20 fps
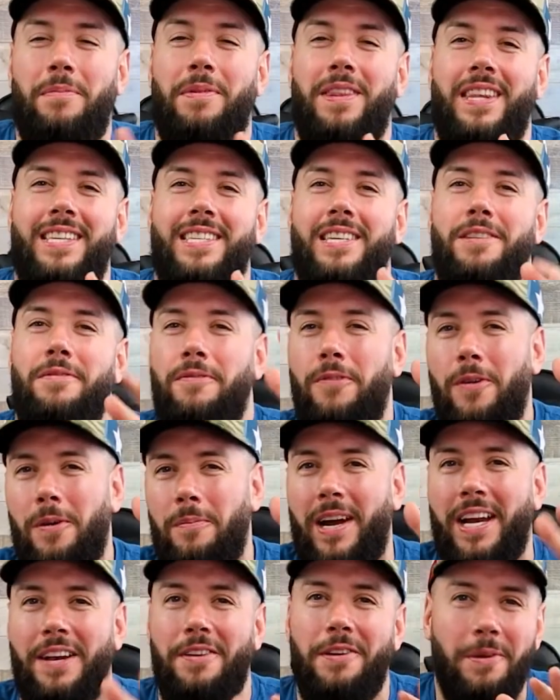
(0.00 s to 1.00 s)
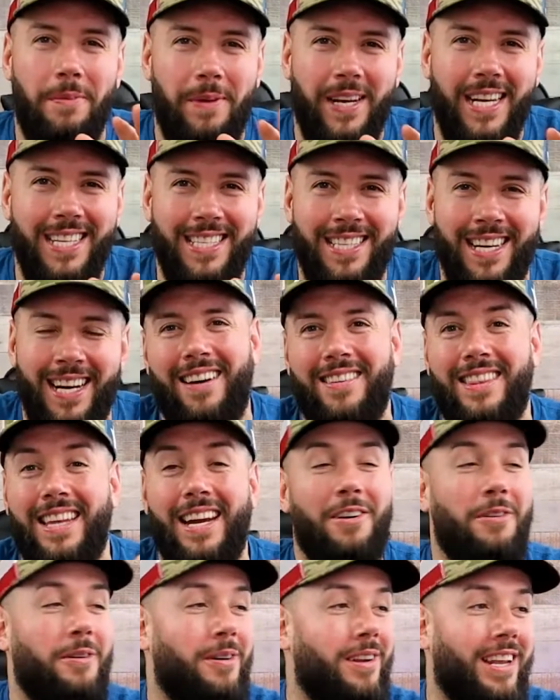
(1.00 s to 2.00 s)
But this is for my newbies out
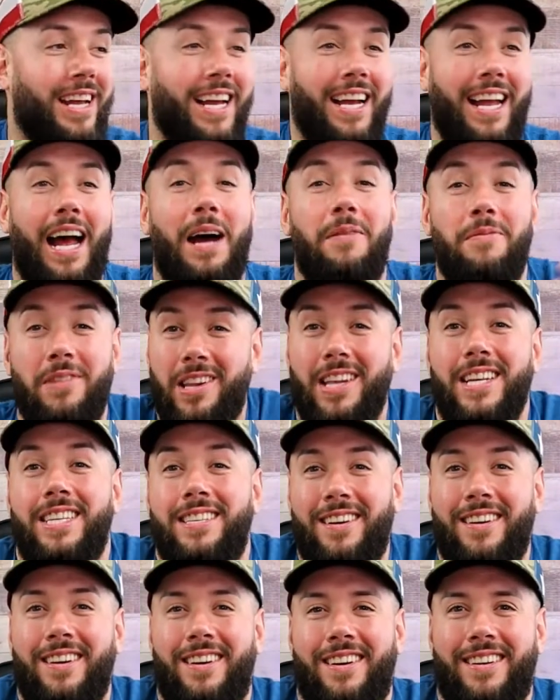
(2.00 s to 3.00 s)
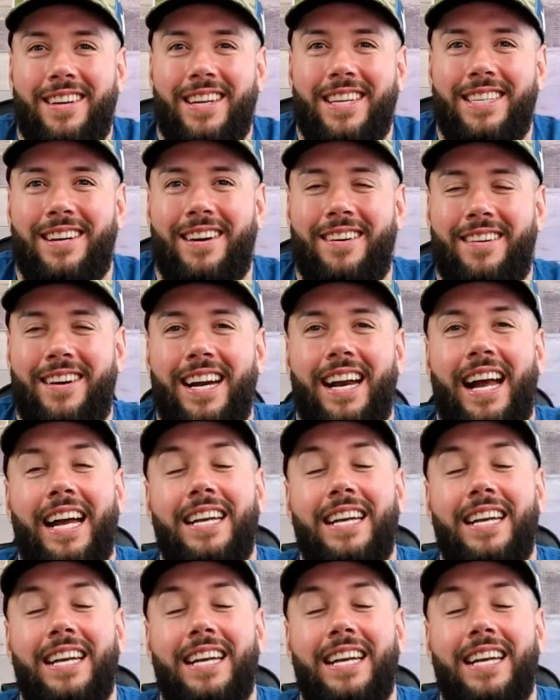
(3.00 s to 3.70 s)
there who are like, I'm really stuck on this, all right?